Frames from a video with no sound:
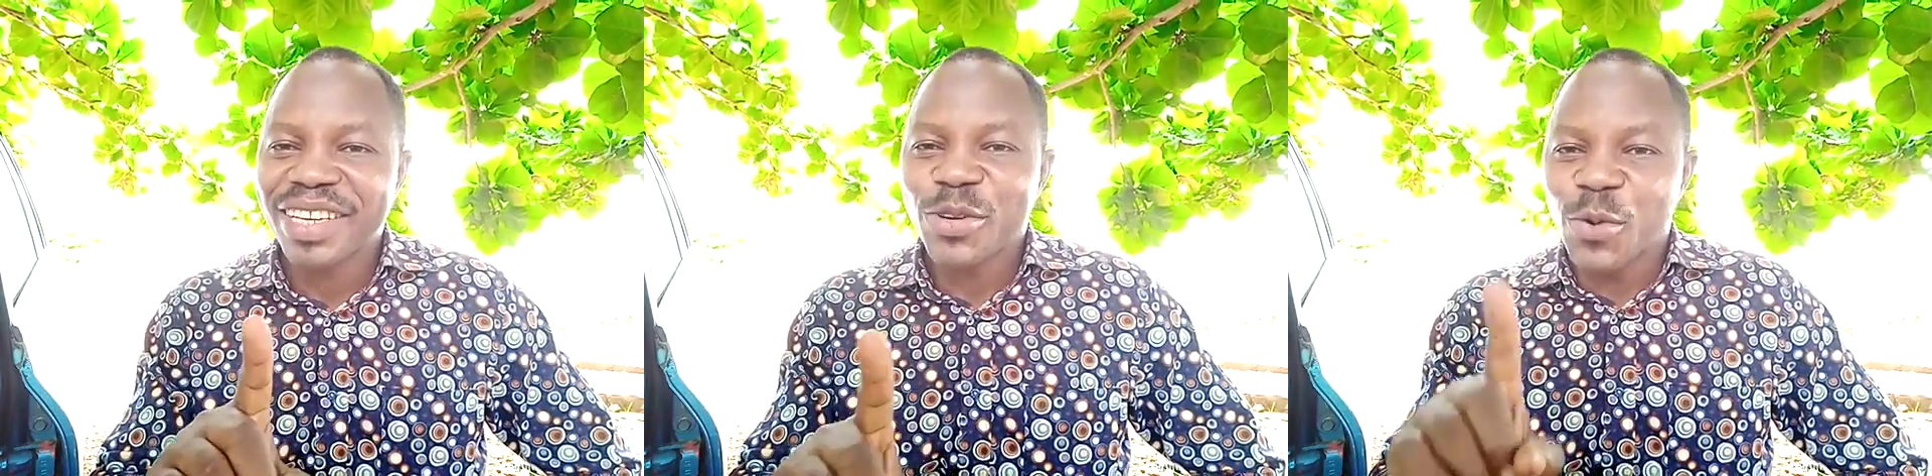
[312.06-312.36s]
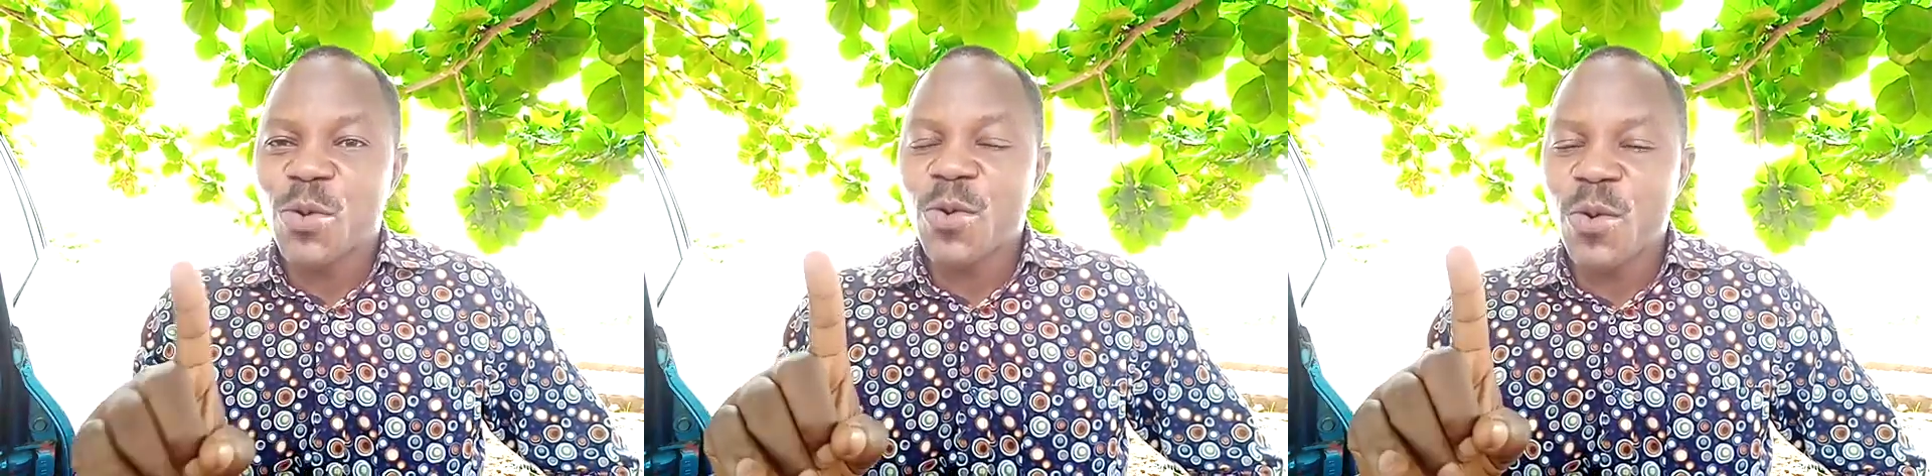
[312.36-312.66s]

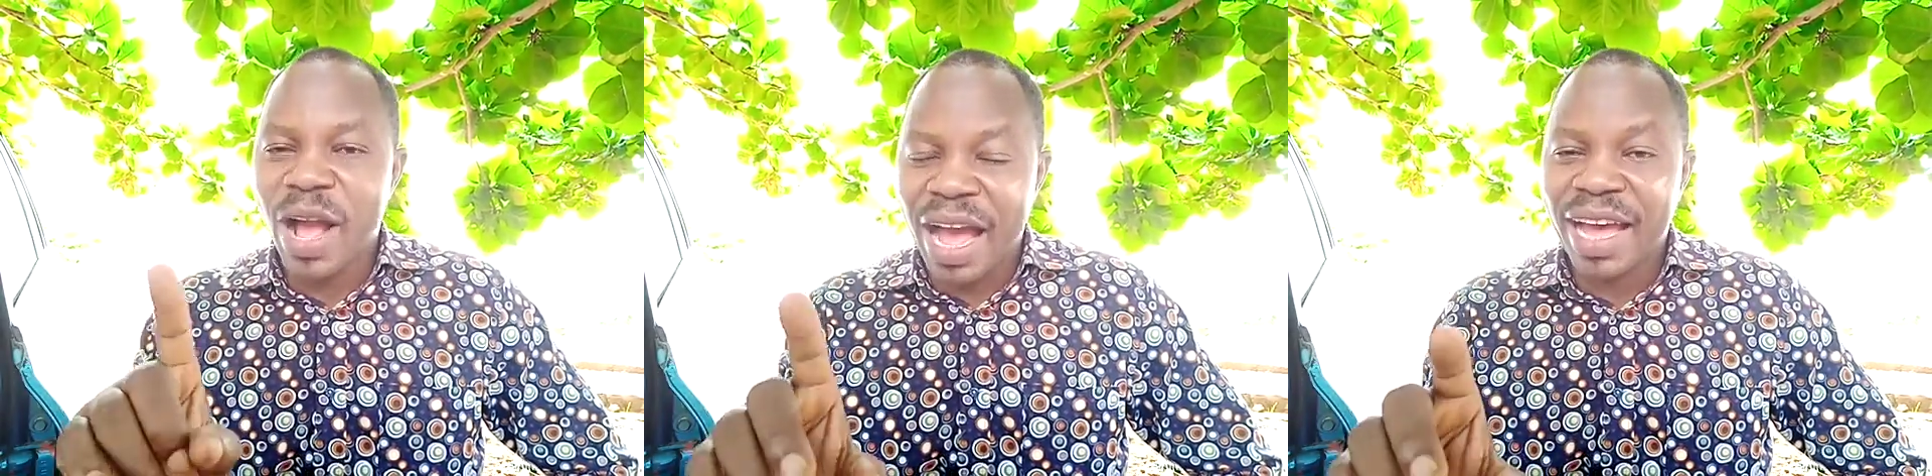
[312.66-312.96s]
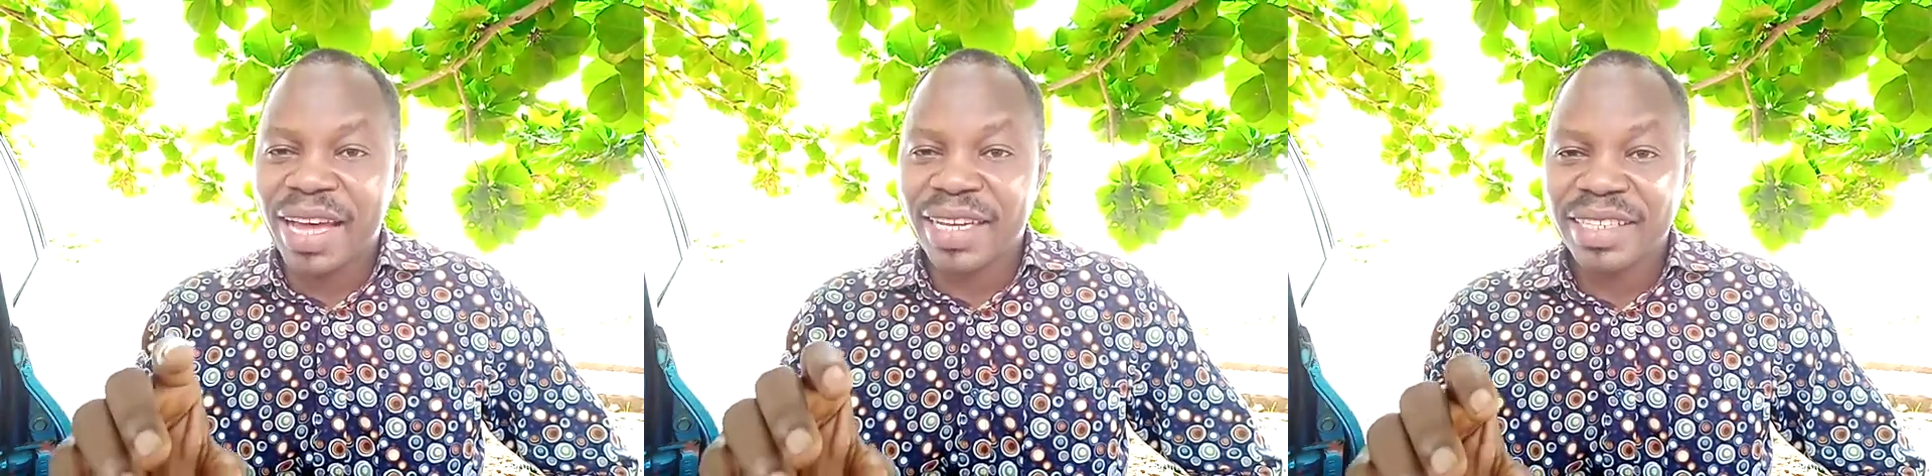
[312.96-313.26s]
who
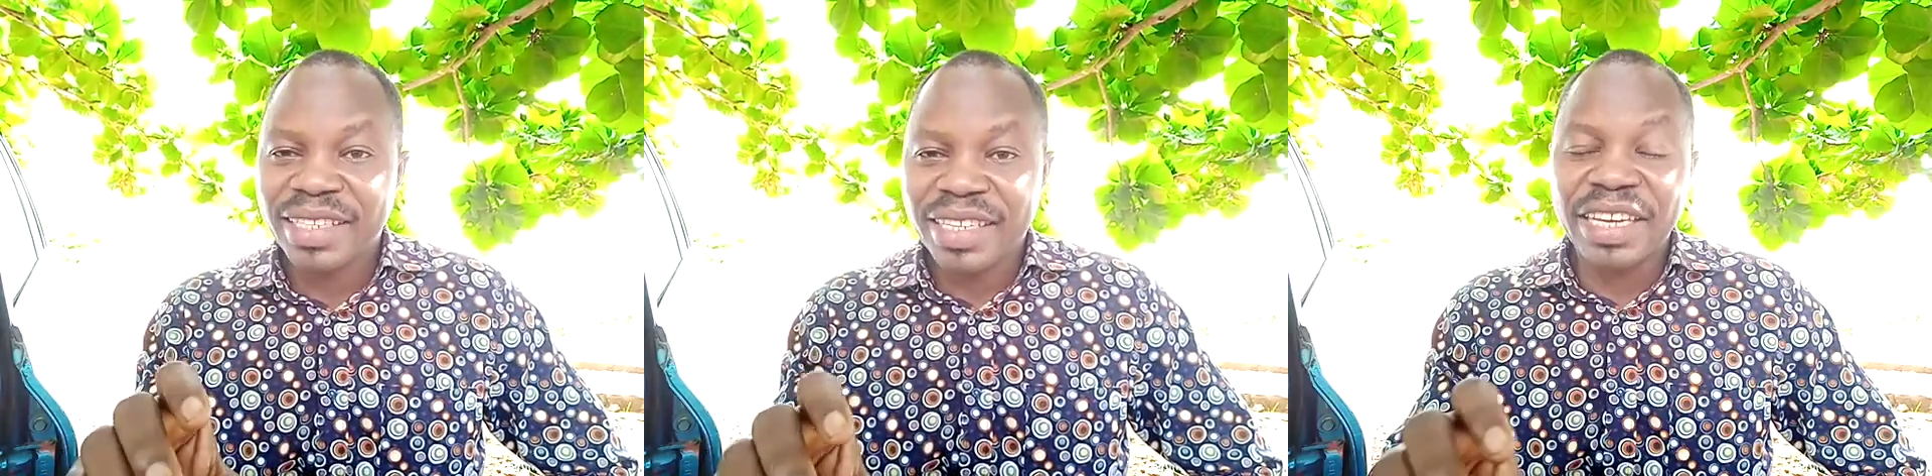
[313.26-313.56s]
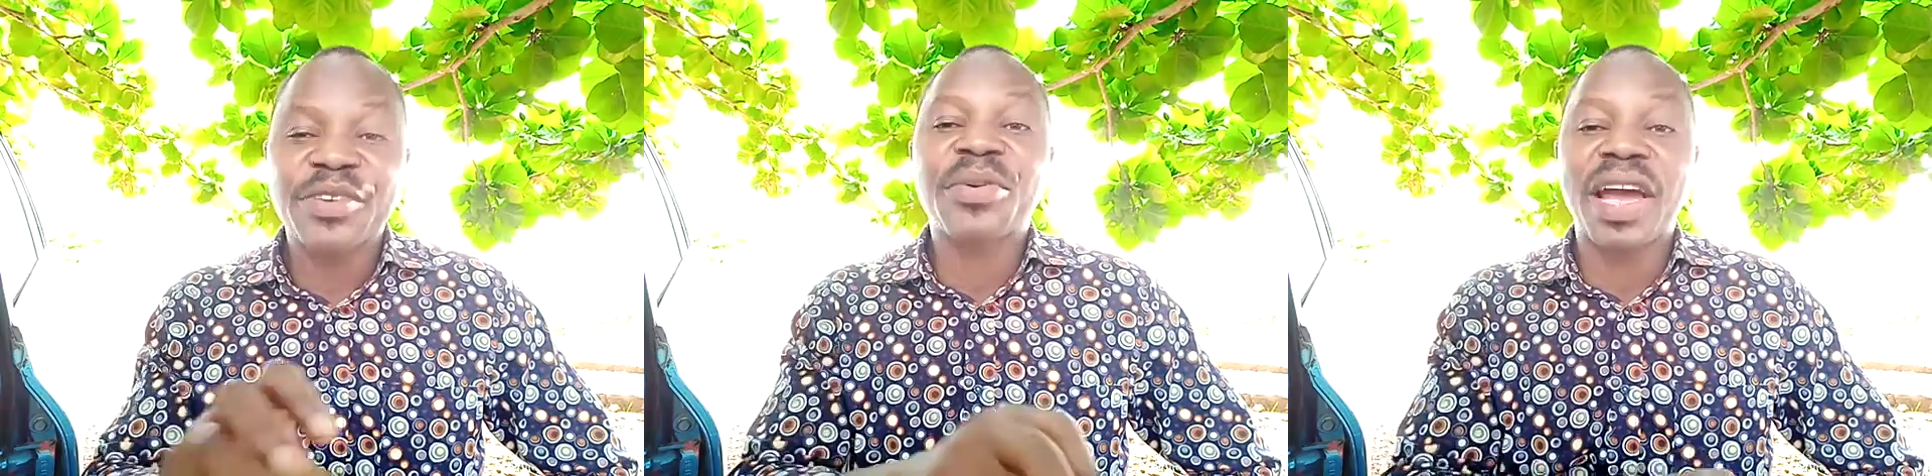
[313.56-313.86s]
are
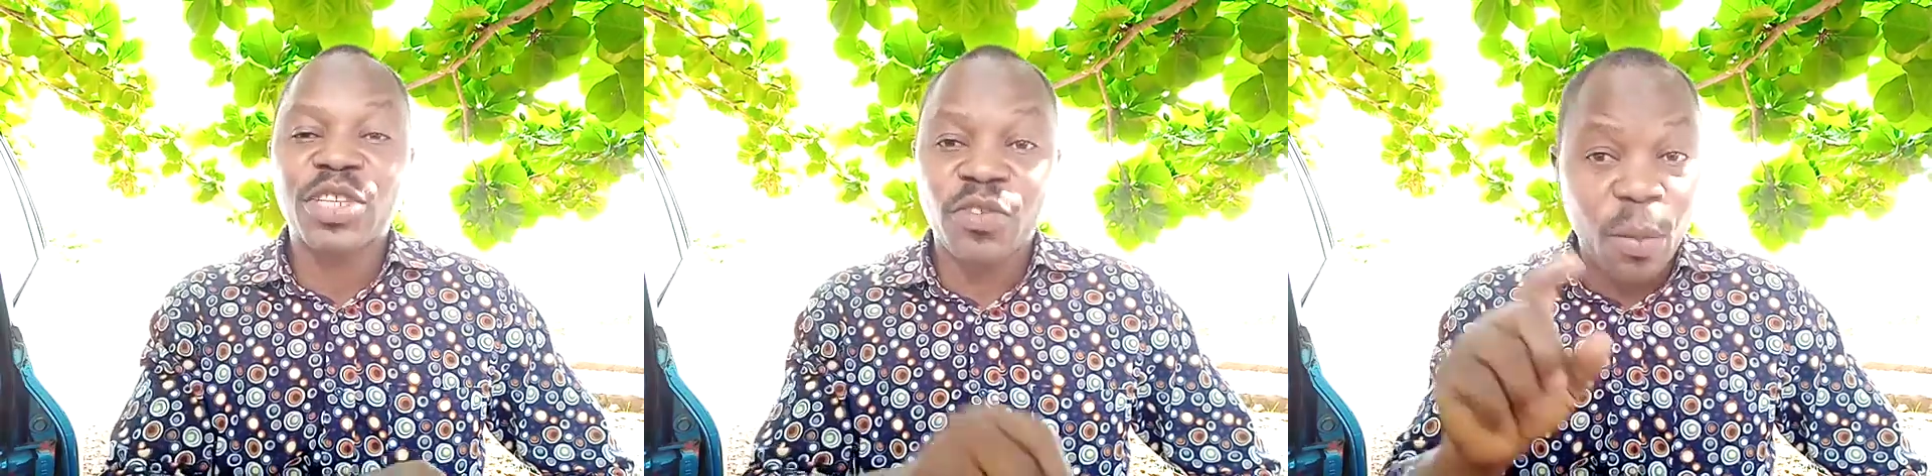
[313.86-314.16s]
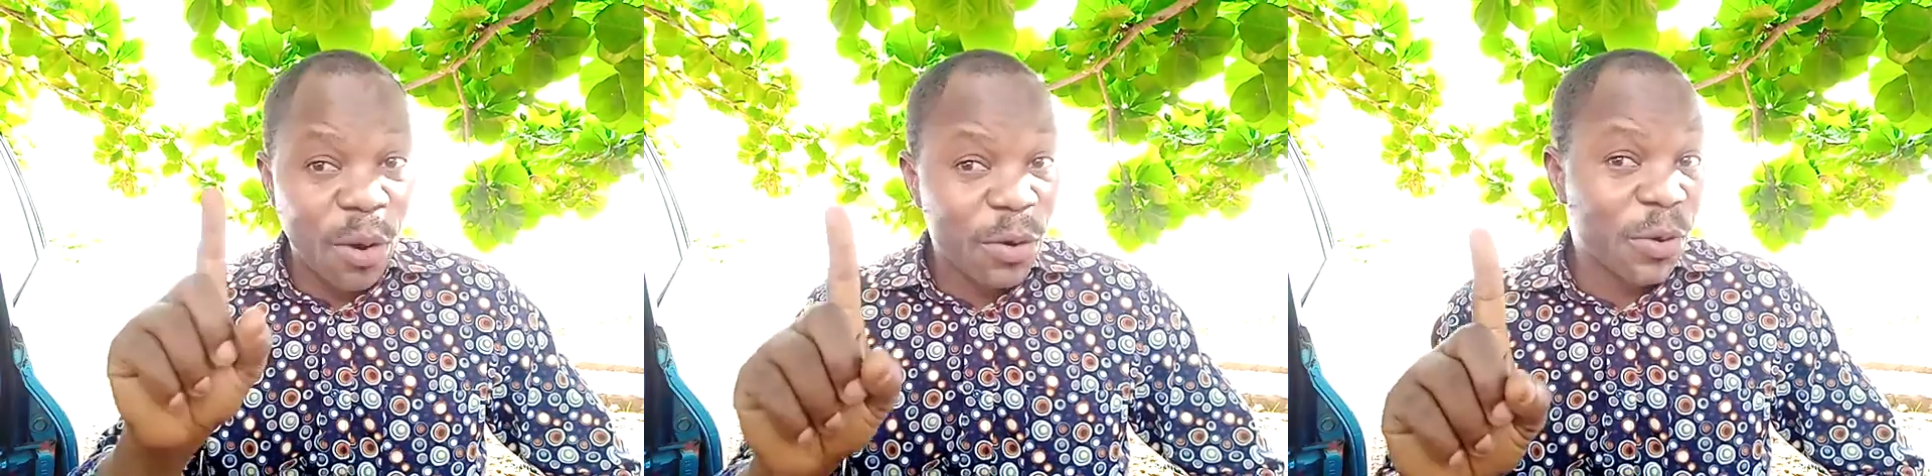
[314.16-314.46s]
in rush for
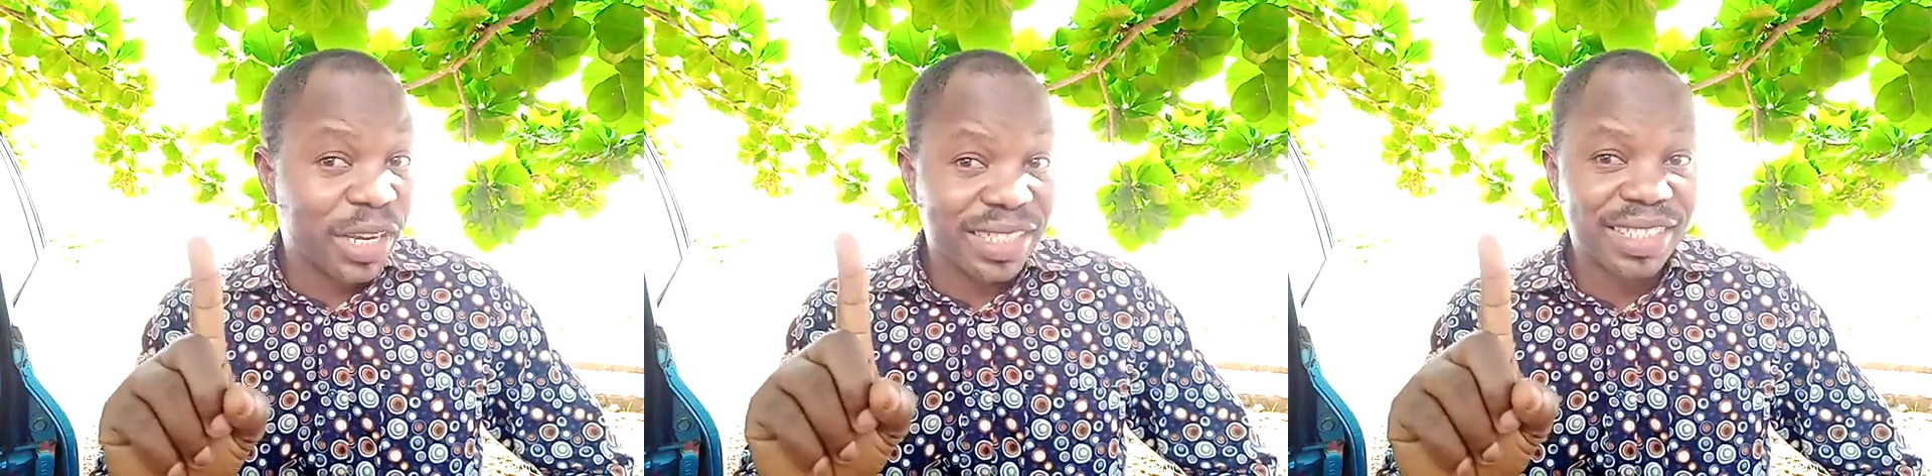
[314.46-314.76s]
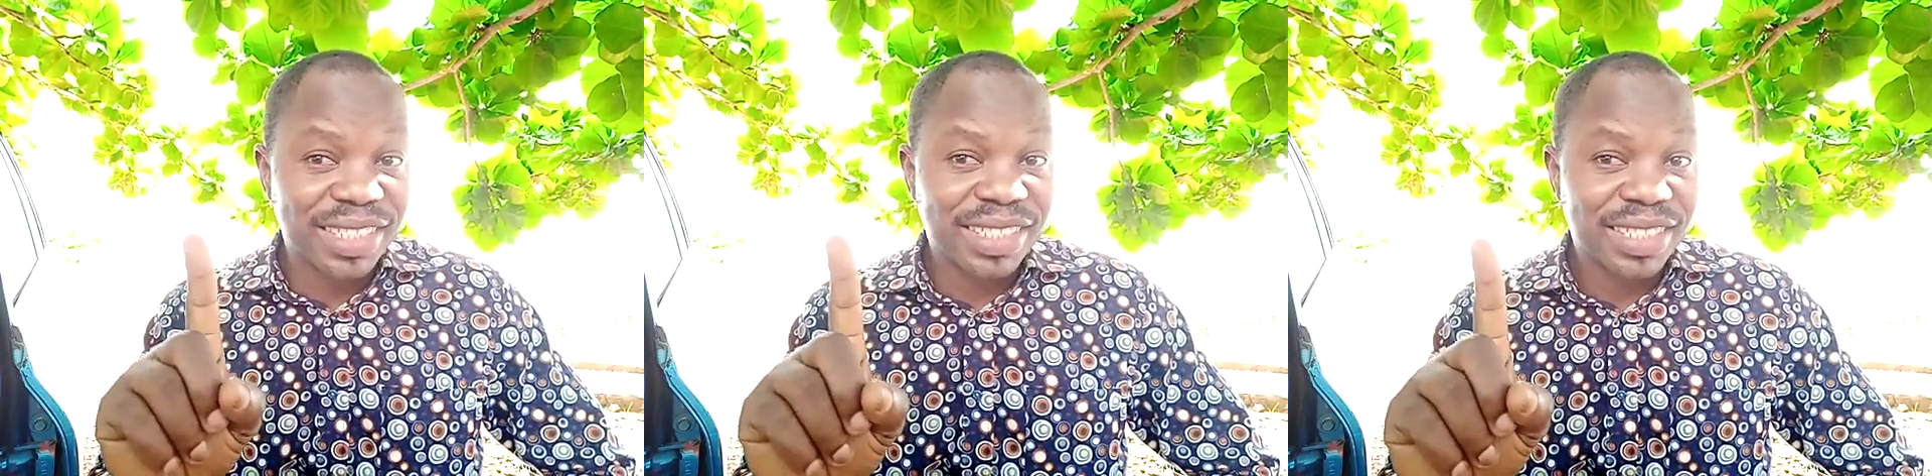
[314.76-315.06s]
more
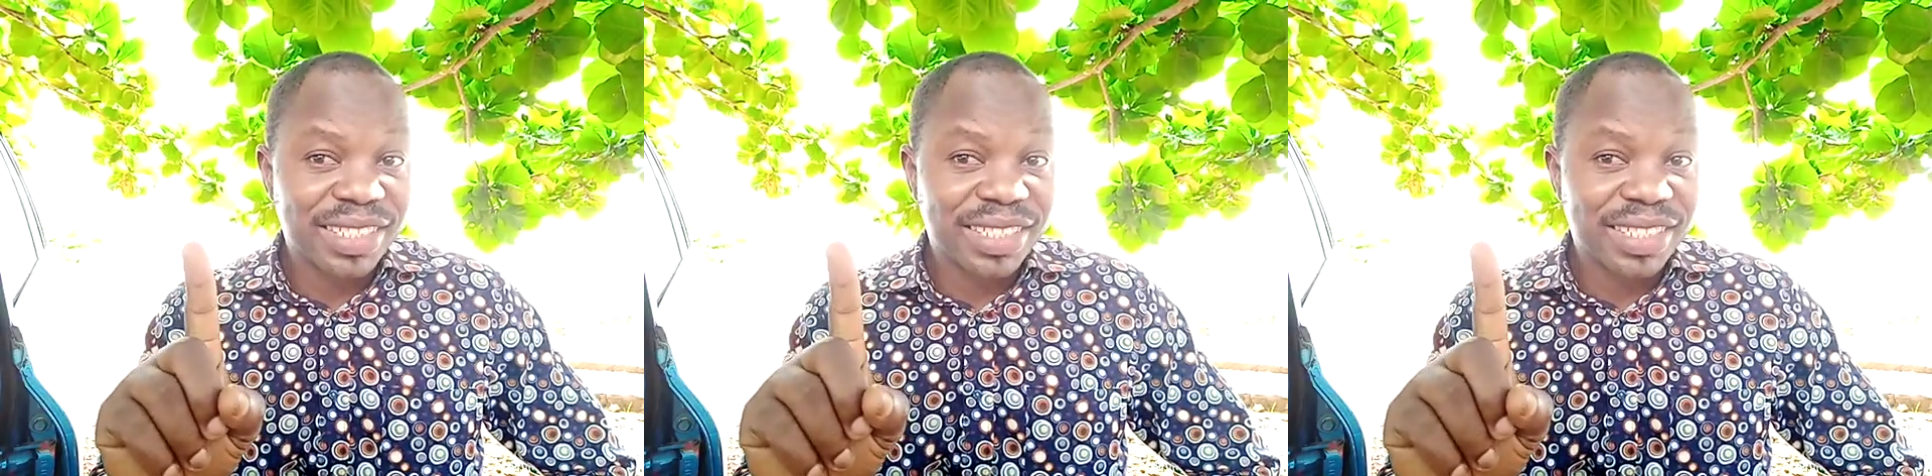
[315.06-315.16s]
coins,